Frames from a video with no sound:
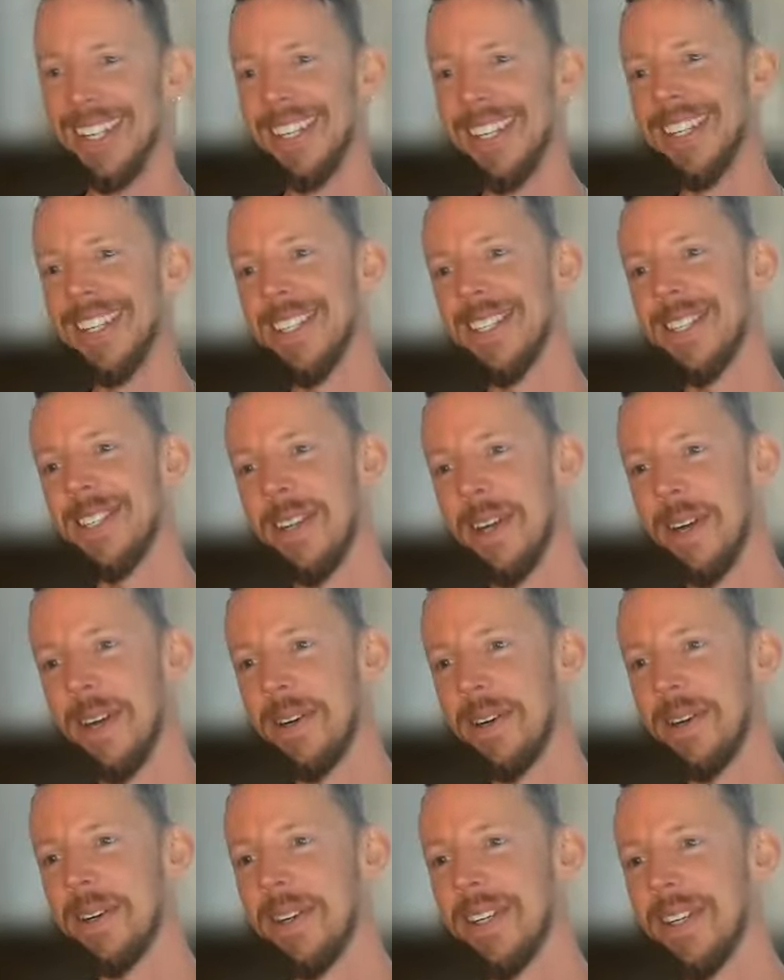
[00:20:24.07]

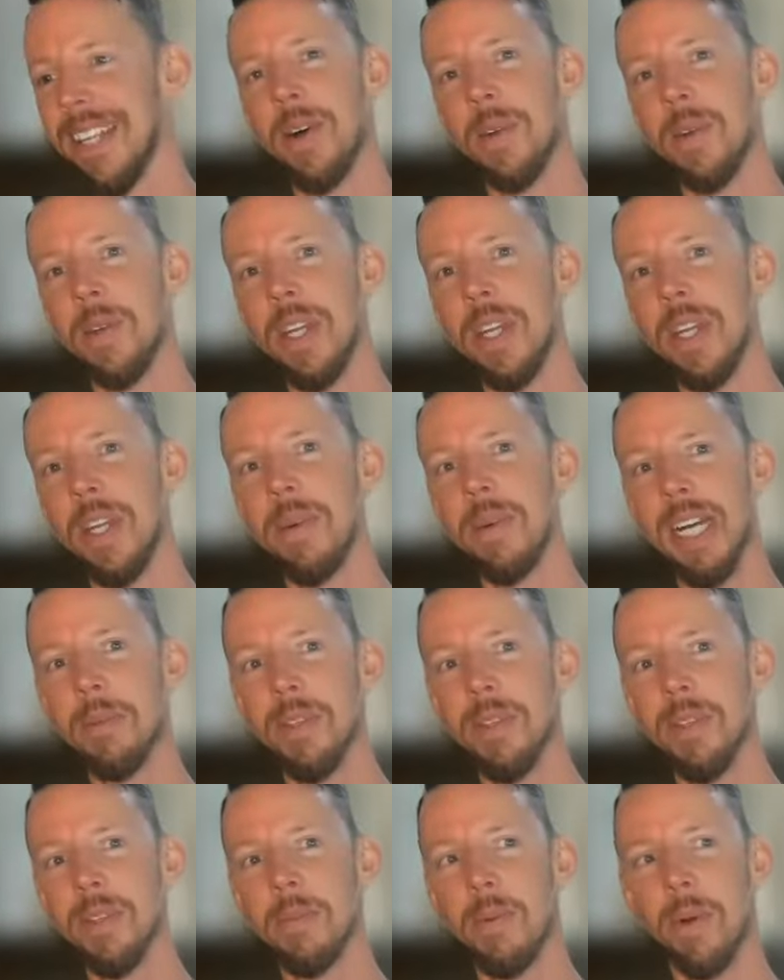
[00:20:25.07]
So you did bring up
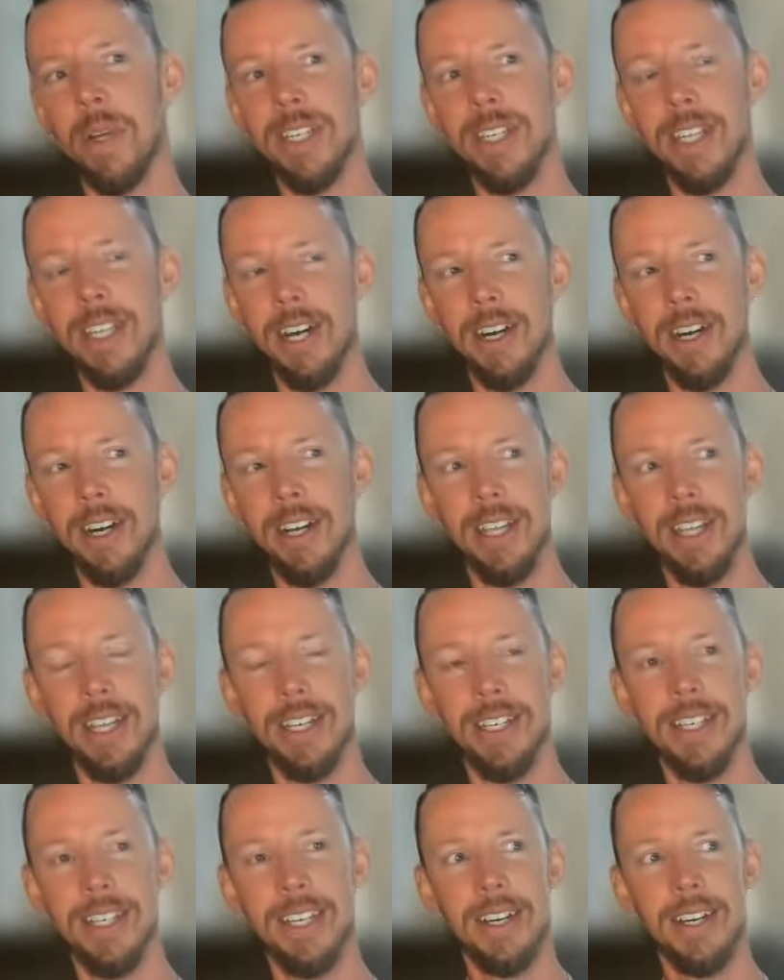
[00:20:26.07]
some points there
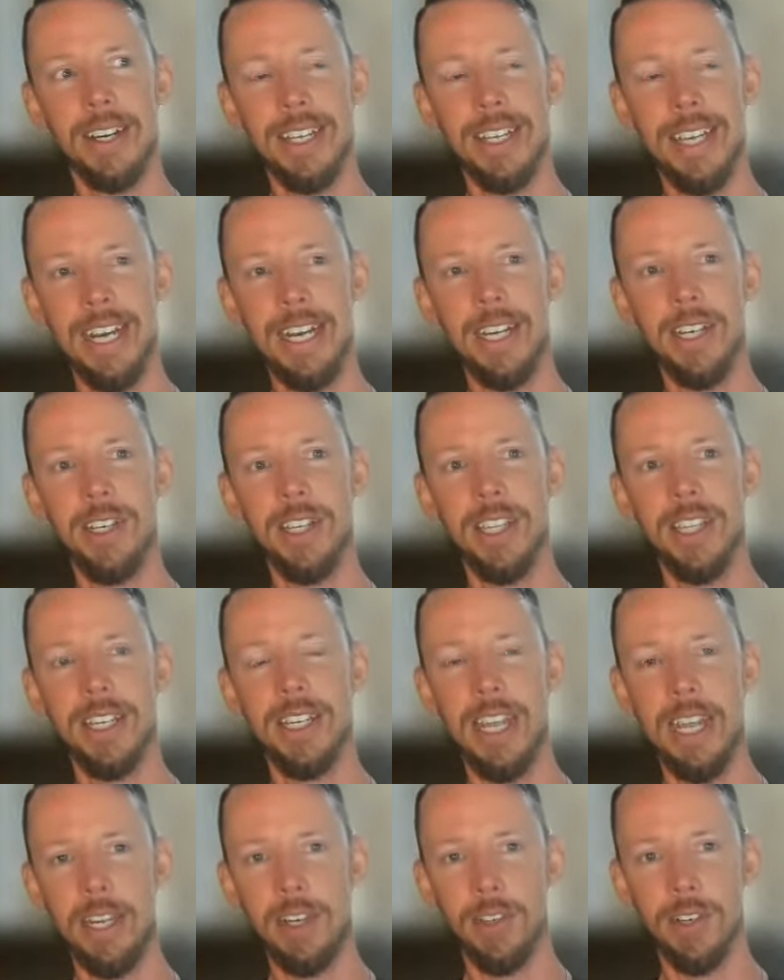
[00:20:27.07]
that get into the
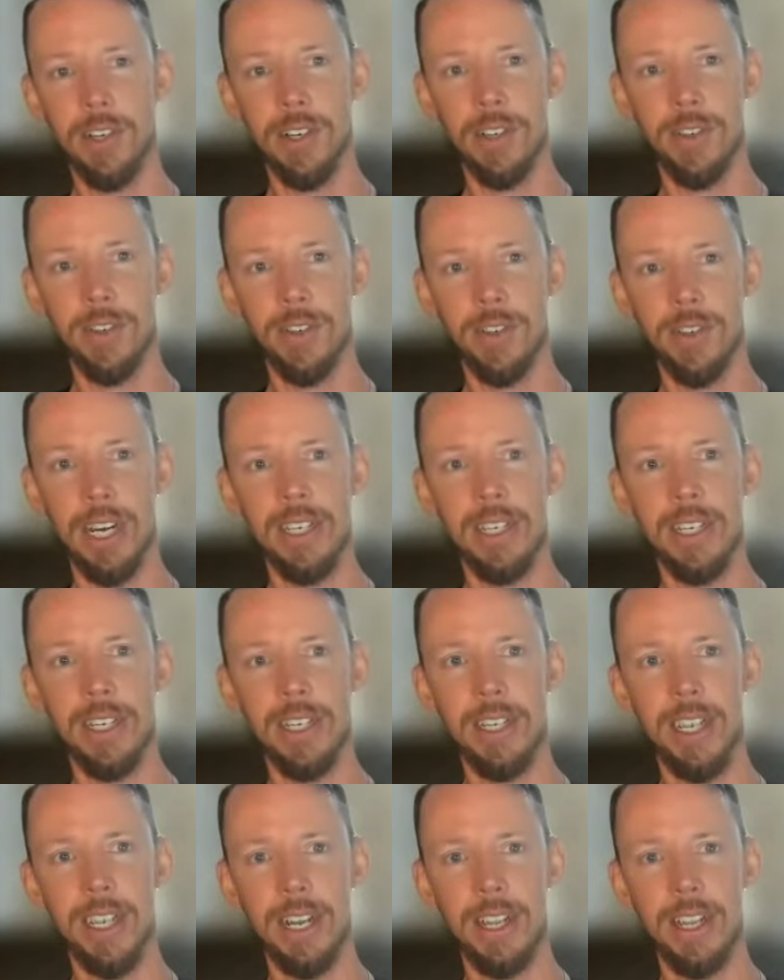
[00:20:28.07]
dangers, right?
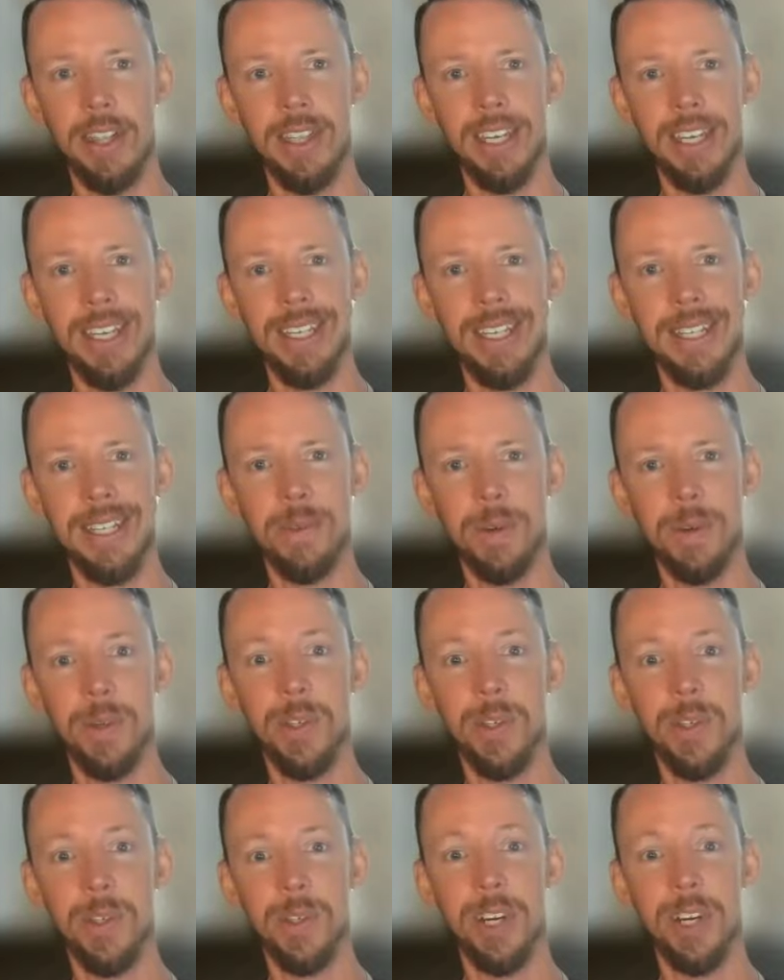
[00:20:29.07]
And I think when you
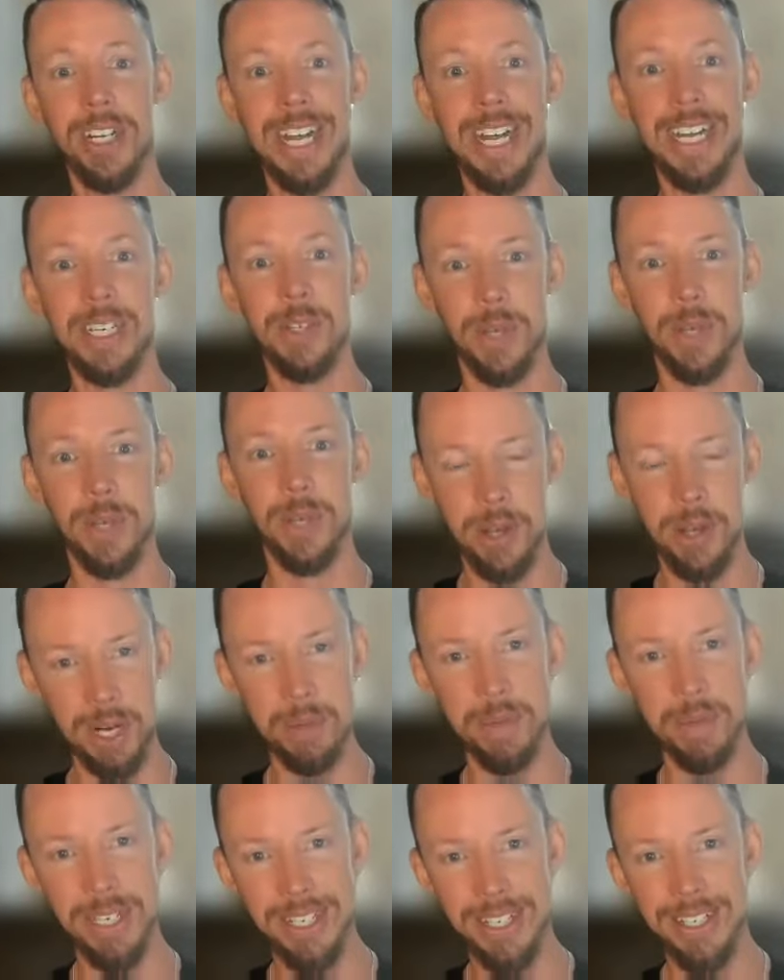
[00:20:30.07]
start tying to
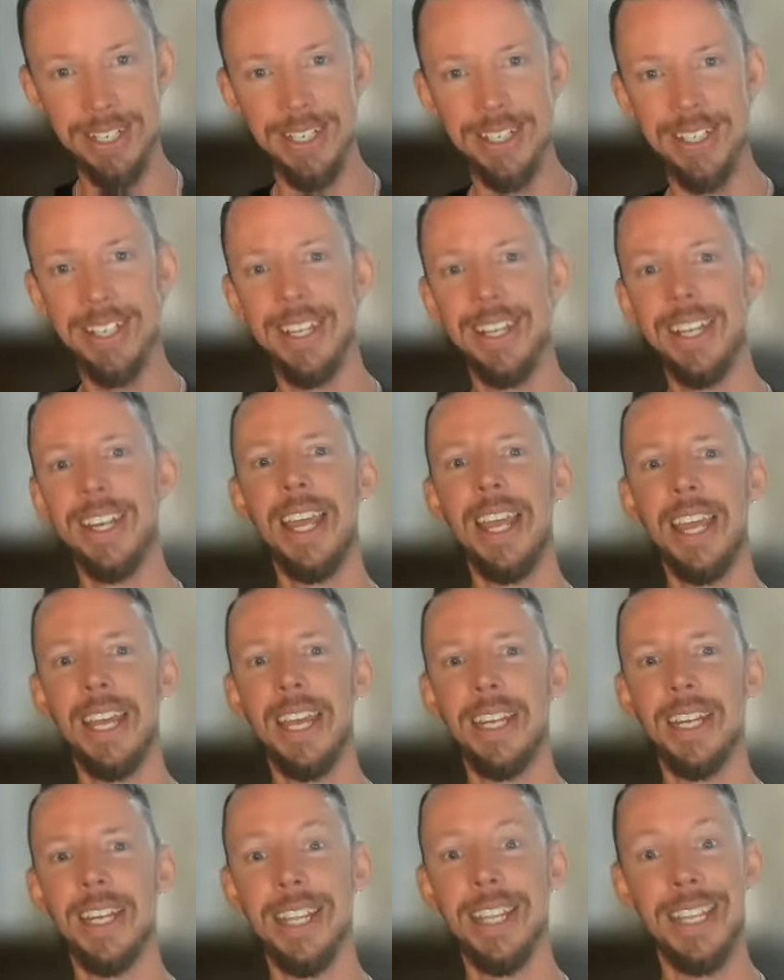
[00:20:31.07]
economies
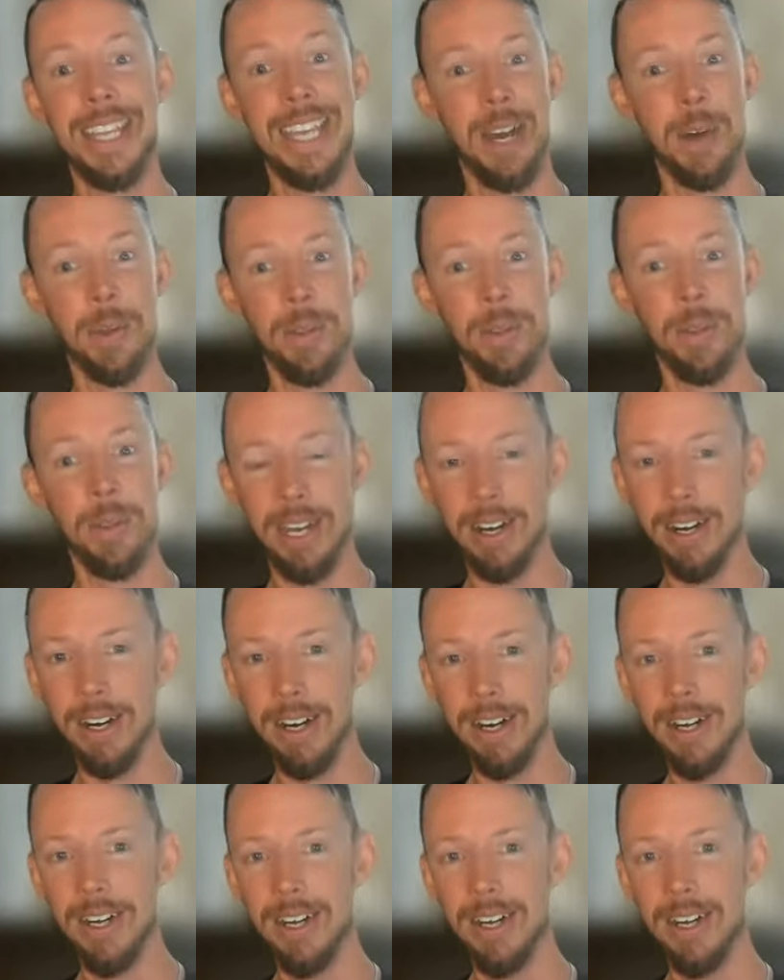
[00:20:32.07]
and I think healthcare,